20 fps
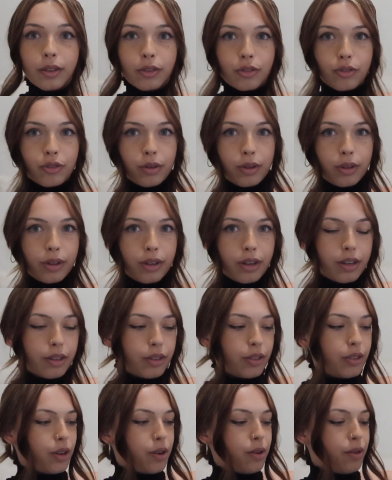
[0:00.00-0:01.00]
the stroller,
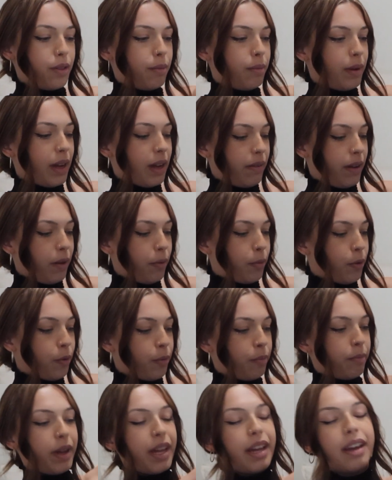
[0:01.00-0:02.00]
so the baby
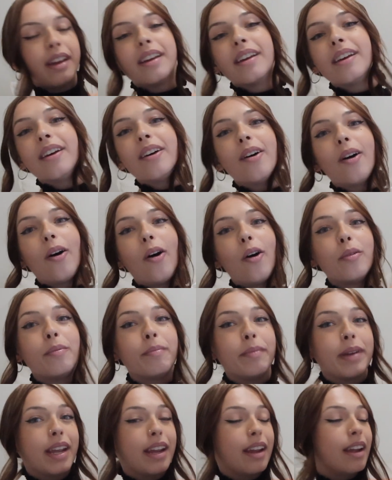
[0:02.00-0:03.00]
won't be on
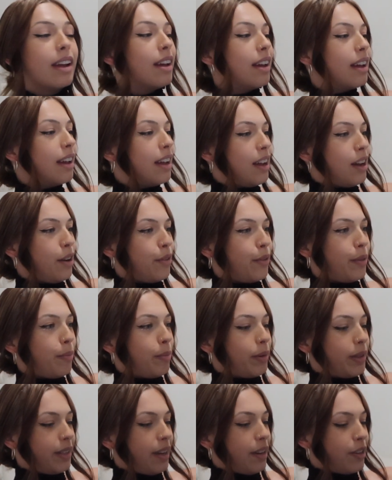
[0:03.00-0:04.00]
me with
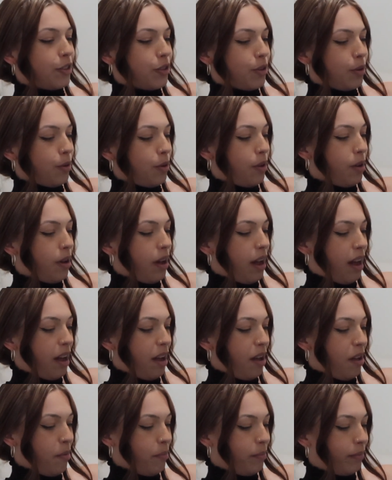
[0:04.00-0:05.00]
potential
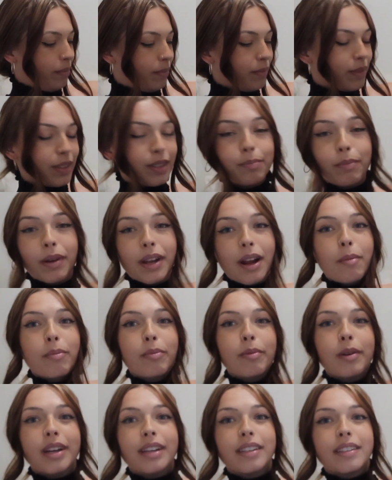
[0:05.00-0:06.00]
spit
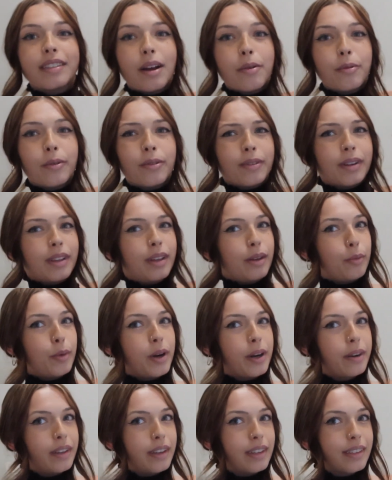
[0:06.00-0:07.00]
up risks. I won't really
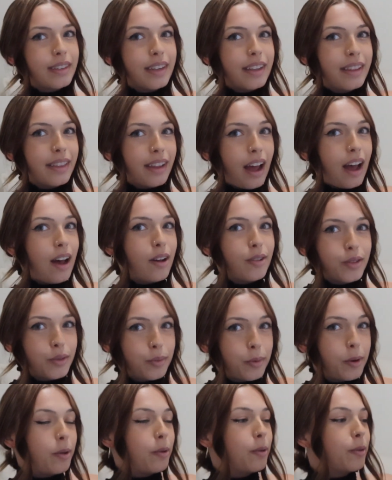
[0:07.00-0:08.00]
wear this in the
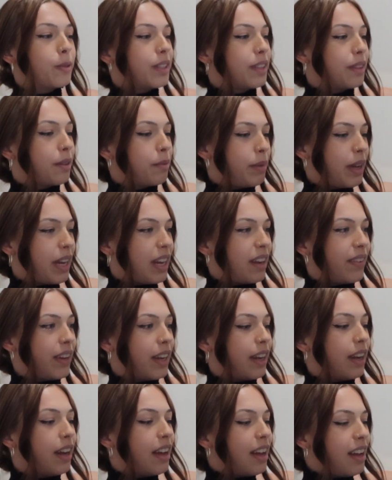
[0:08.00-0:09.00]
house while holding the
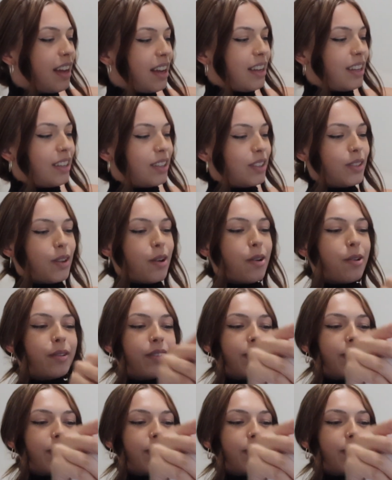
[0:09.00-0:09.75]
baby. So